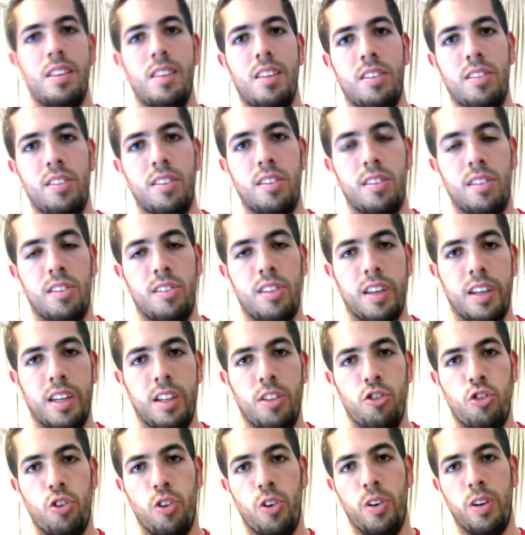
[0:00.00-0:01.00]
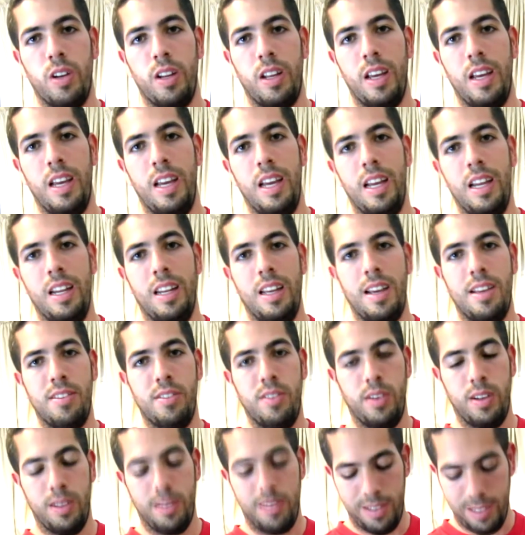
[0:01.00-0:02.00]
This is the second shirt, and as
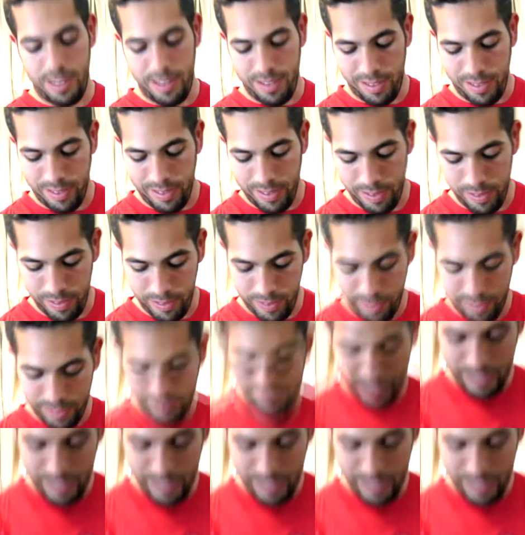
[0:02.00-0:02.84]
you can see, it's a little,